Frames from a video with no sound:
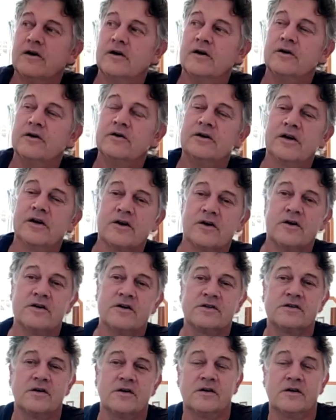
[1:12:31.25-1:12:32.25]
on the
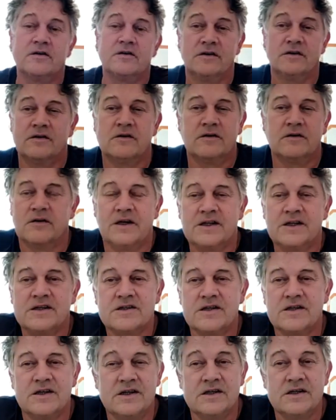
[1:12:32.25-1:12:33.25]
grass. You can, that
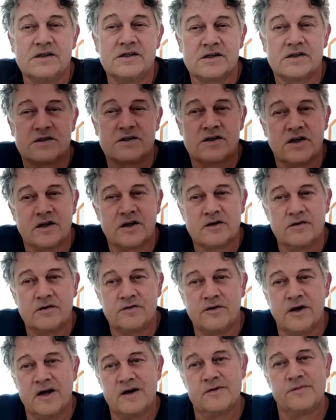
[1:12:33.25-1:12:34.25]
is the easiest track to
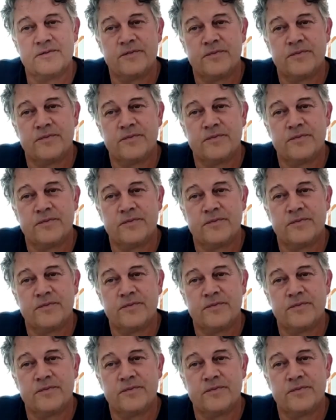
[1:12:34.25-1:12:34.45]
follow.